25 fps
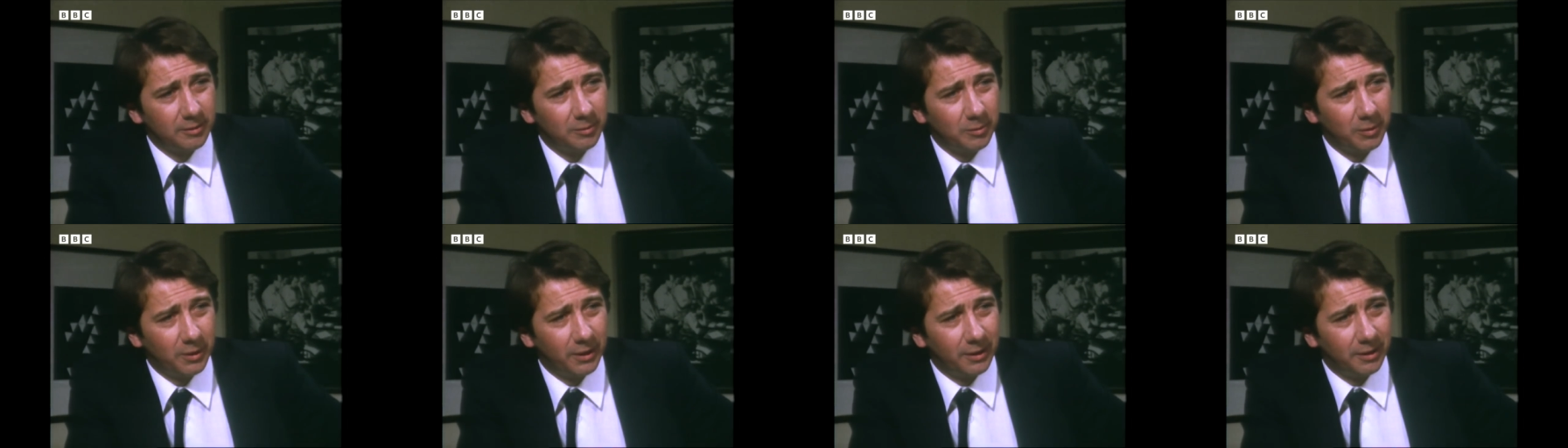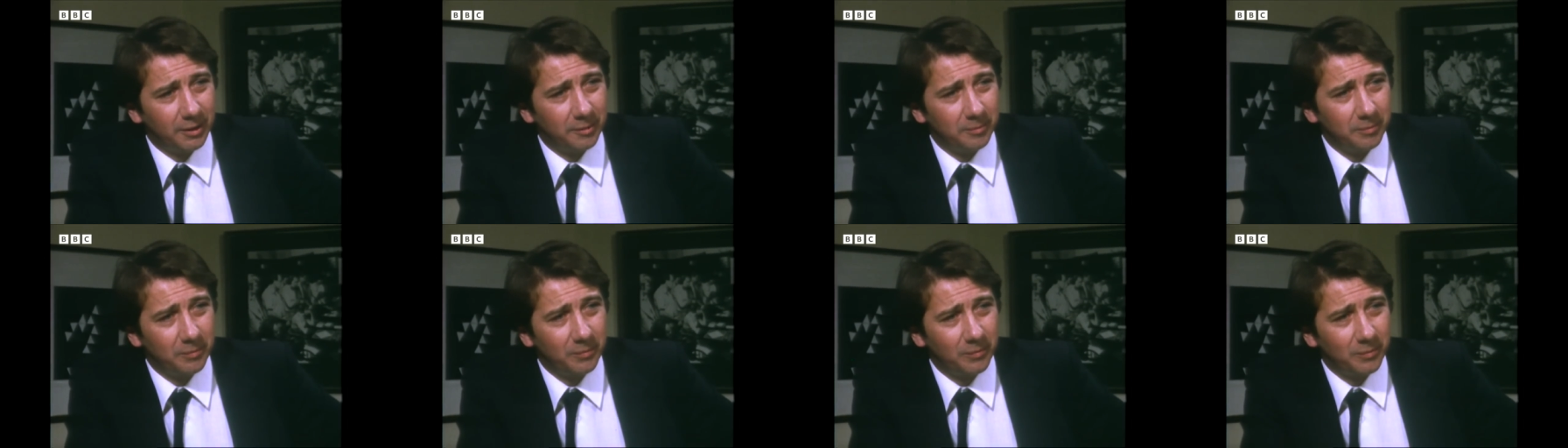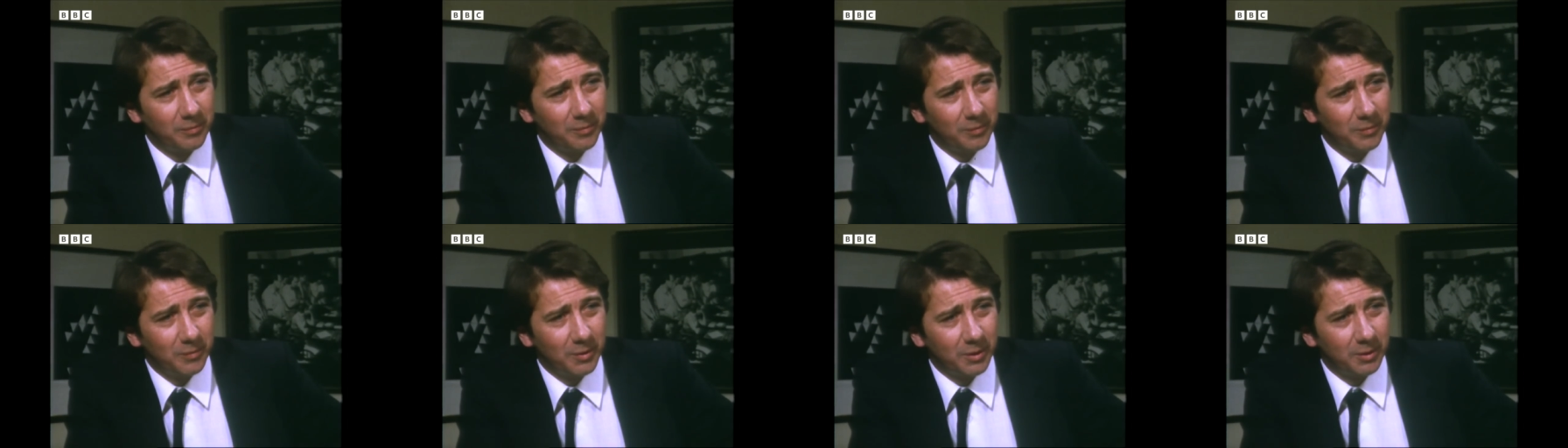where
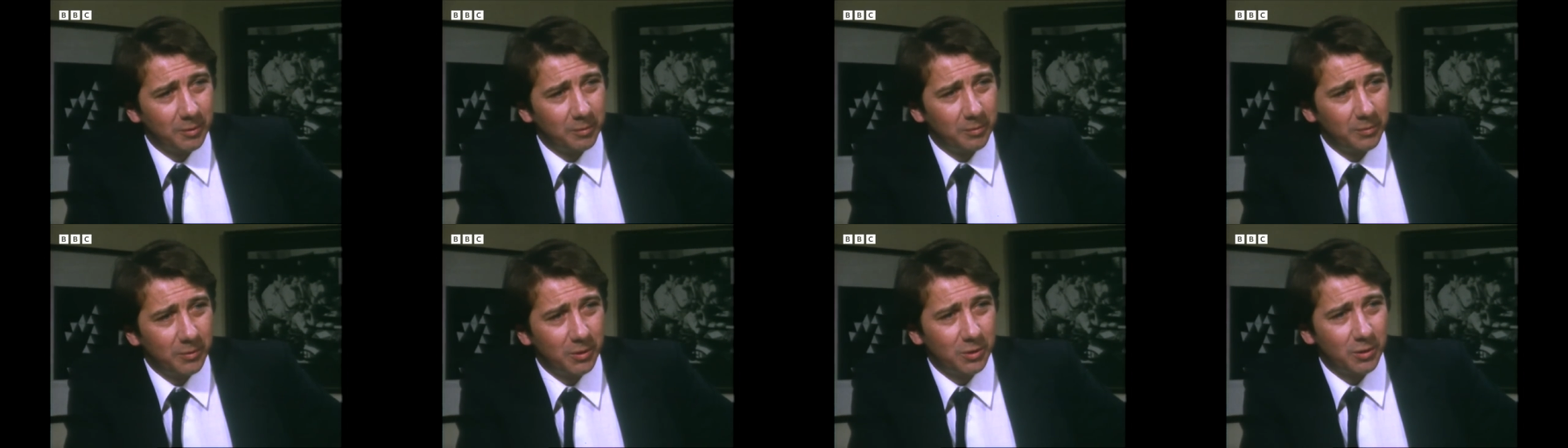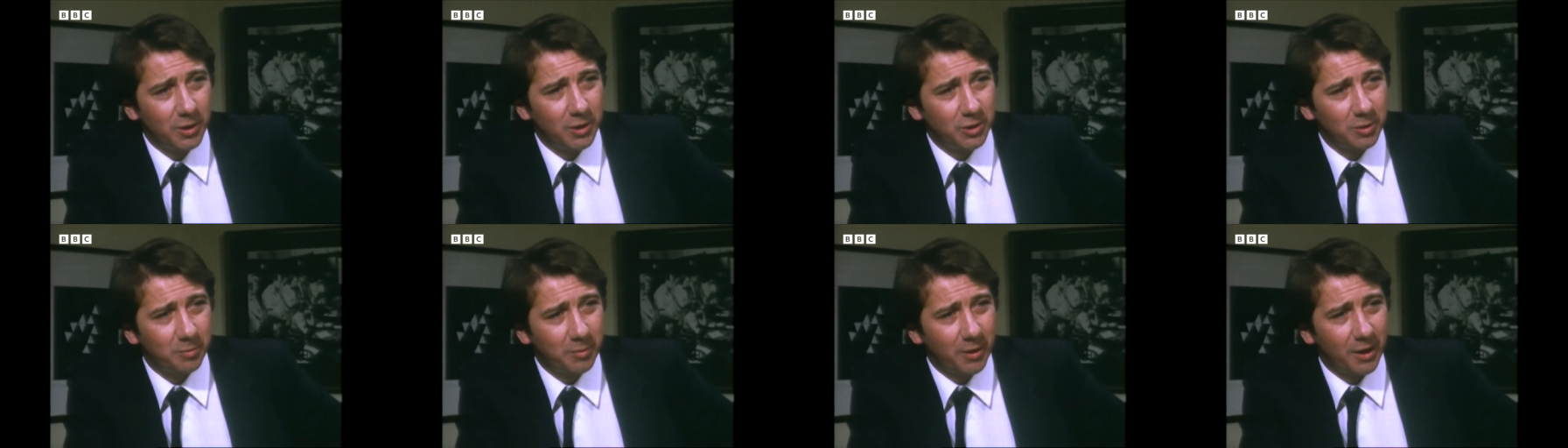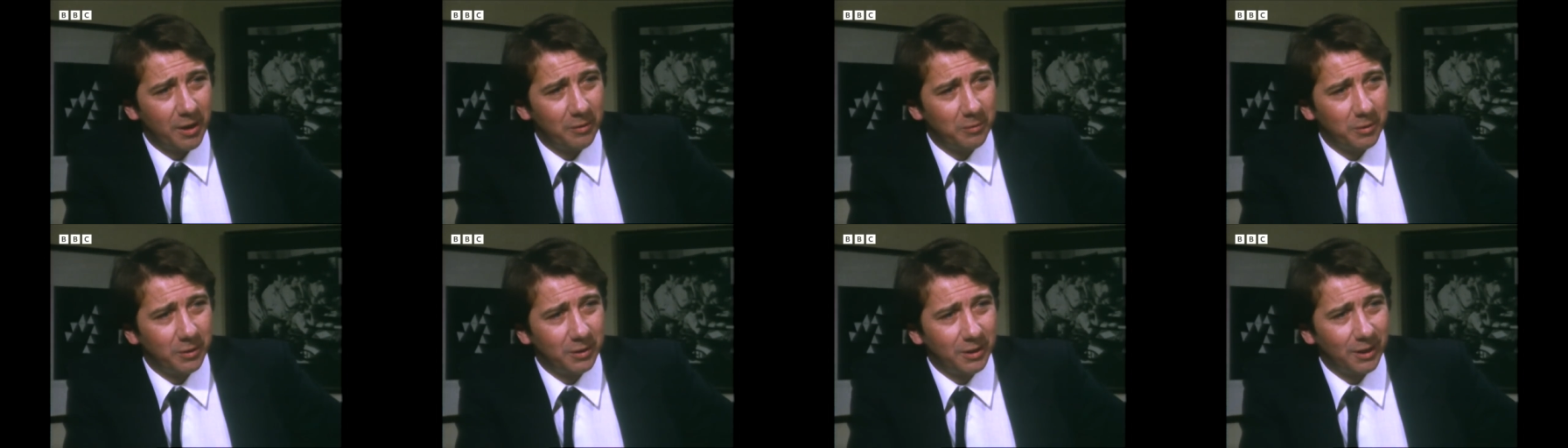the streets are
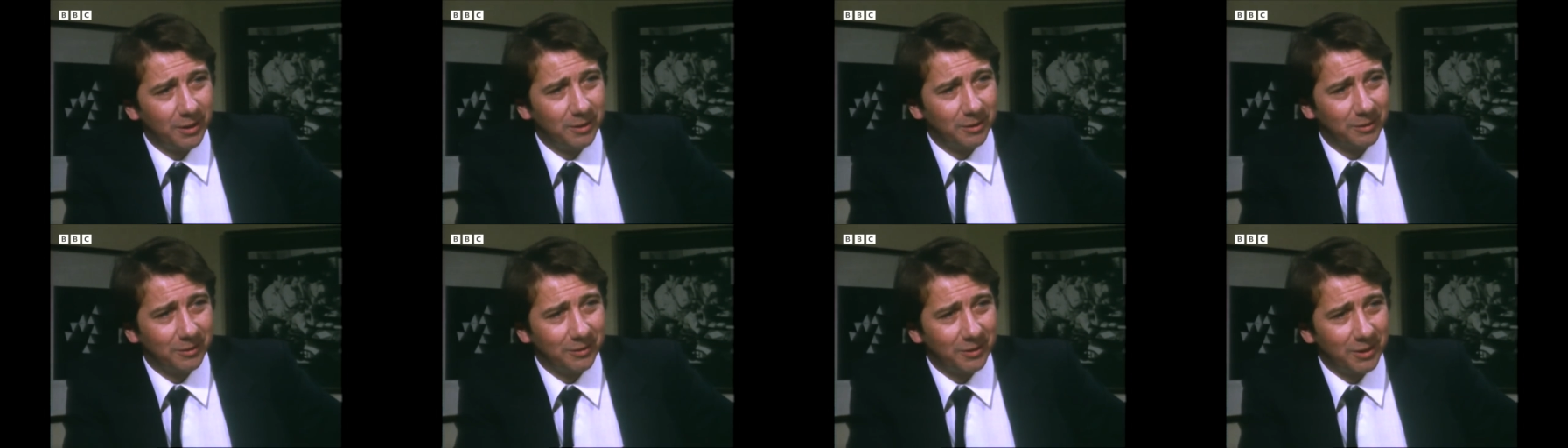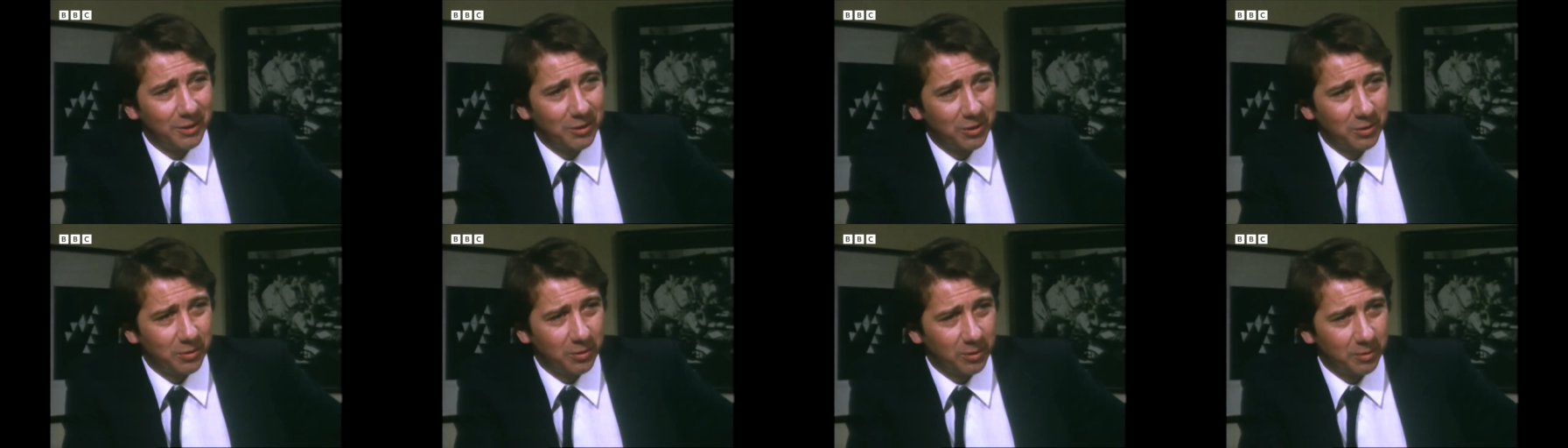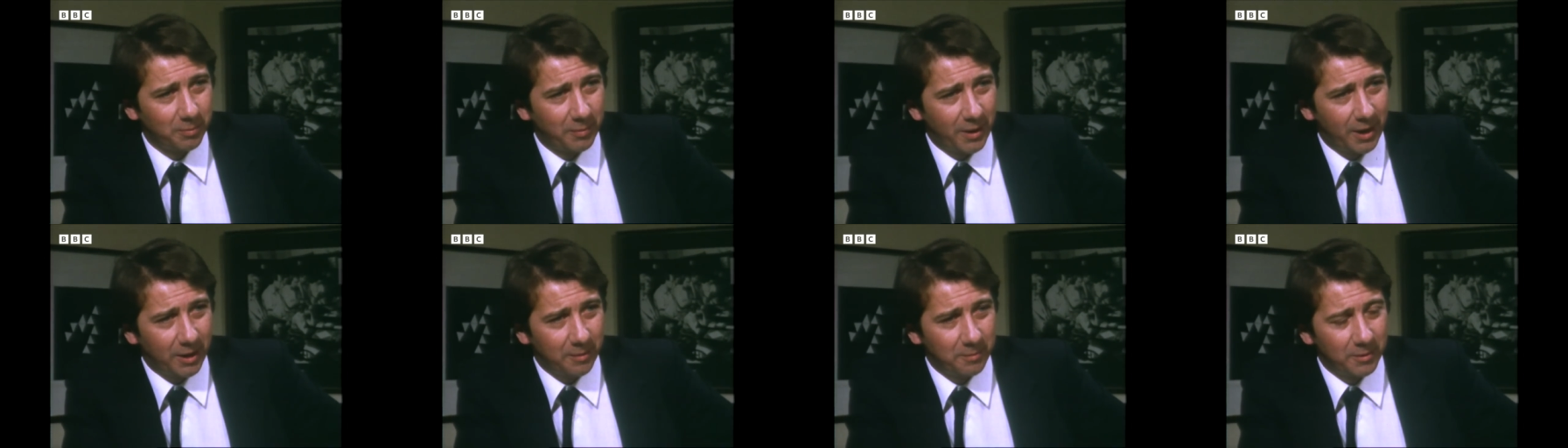paved with gold and they're sure to
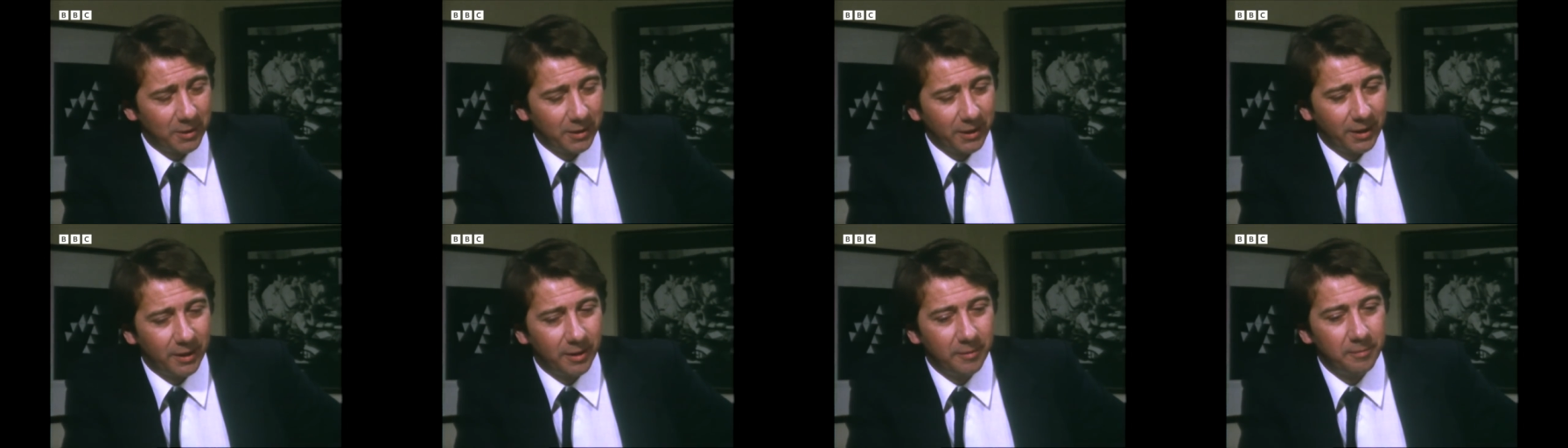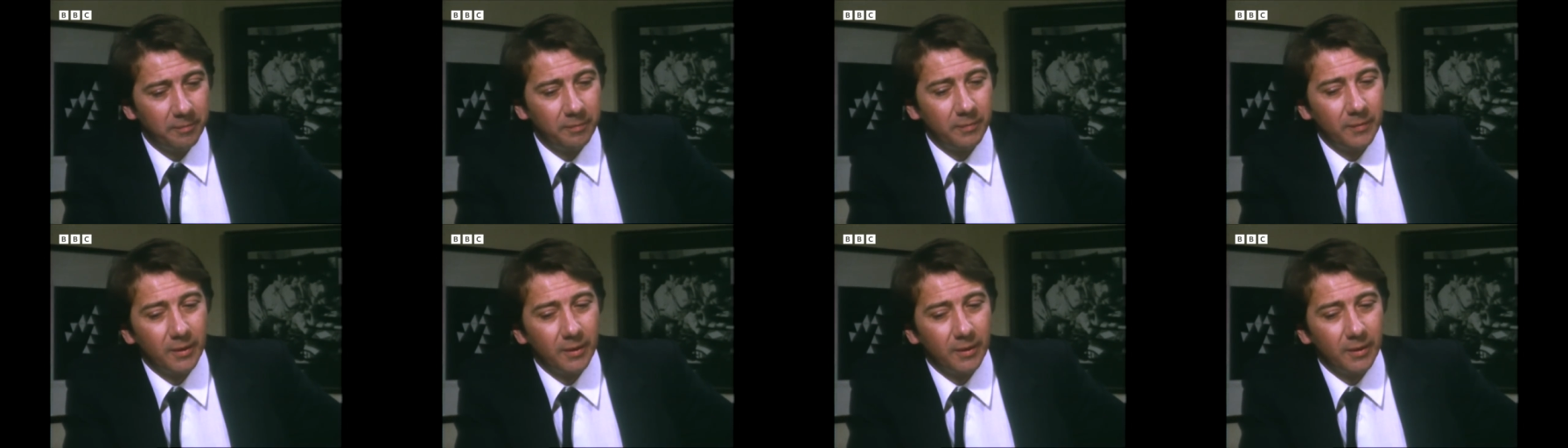back me there.